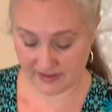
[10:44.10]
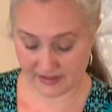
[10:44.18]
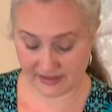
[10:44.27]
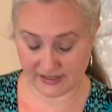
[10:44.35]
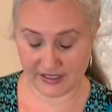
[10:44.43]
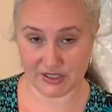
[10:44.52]

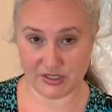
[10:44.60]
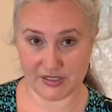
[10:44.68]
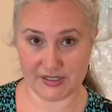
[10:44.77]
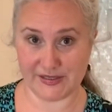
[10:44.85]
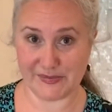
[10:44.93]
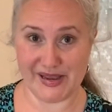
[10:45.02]
delicious
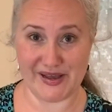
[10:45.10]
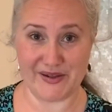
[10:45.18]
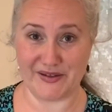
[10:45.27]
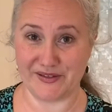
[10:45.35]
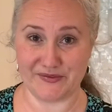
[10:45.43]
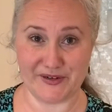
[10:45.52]

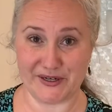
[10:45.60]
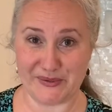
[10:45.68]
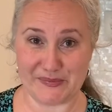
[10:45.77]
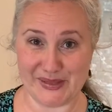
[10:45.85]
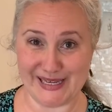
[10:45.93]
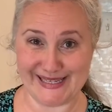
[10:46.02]
smell. It's very
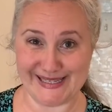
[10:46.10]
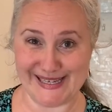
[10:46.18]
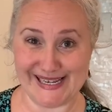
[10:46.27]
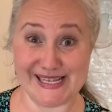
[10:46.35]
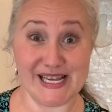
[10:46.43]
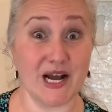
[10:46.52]
pleasant,
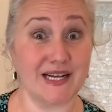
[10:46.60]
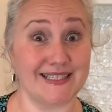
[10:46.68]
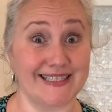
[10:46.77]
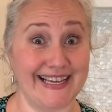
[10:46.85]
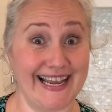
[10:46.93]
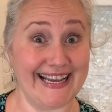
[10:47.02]

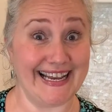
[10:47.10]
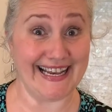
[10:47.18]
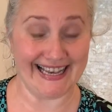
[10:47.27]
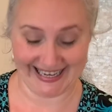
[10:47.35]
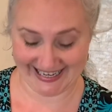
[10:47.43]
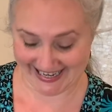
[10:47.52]

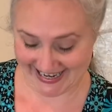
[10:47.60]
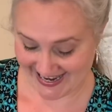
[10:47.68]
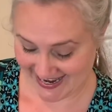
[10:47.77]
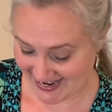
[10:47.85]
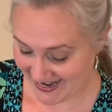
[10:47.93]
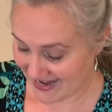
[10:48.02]
intoxicating.
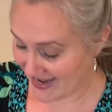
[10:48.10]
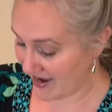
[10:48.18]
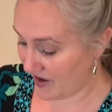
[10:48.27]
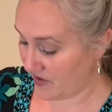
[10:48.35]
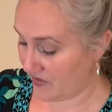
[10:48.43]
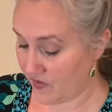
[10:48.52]

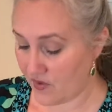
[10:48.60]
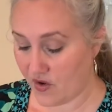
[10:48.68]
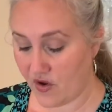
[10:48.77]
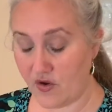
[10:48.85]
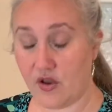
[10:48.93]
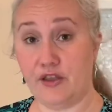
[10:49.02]
Now,
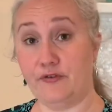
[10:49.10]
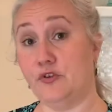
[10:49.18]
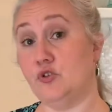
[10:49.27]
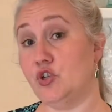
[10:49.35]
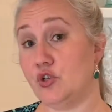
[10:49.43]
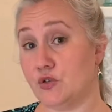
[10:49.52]
if
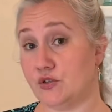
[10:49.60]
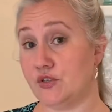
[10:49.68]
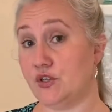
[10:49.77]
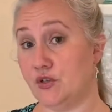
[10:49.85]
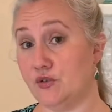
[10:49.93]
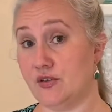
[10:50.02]
you choose
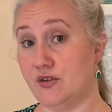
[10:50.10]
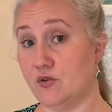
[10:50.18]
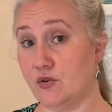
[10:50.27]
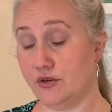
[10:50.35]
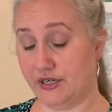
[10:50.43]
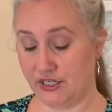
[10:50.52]
to use an
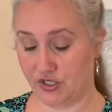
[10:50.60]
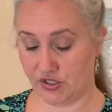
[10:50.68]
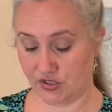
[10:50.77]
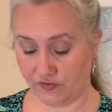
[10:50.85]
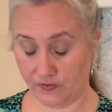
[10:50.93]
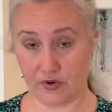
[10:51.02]

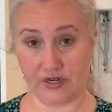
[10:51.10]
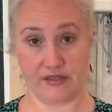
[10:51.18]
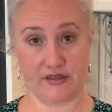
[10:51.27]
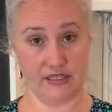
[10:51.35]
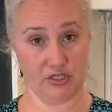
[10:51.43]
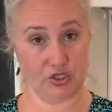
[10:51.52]
orange for
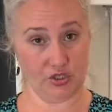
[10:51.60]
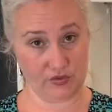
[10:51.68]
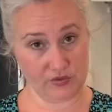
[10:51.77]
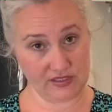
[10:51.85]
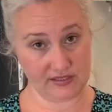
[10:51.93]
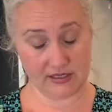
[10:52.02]
the
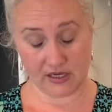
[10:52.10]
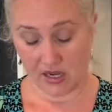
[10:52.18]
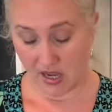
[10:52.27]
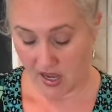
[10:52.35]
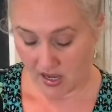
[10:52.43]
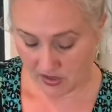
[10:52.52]
juice,
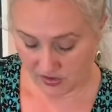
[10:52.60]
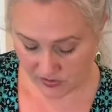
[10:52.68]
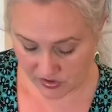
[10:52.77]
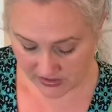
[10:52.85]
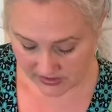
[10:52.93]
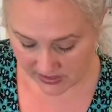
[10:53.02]
you
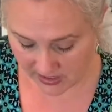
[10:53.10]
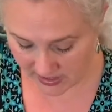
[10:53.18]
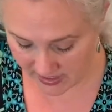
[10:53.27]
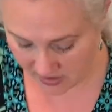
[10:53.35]
just cut